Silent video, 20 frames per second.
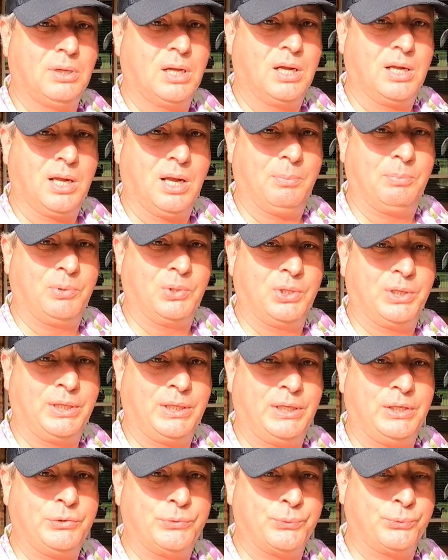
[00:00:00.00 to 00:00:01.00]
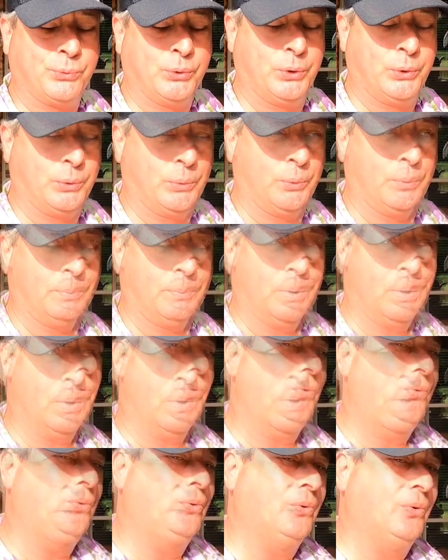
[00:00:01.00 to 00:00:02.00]
a couple in each room.
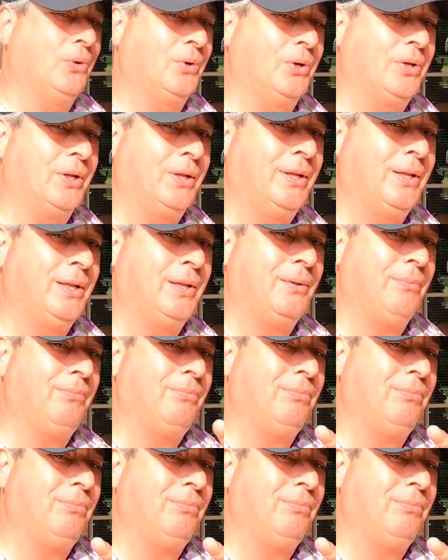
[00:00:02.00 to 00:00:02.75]
So you're looking at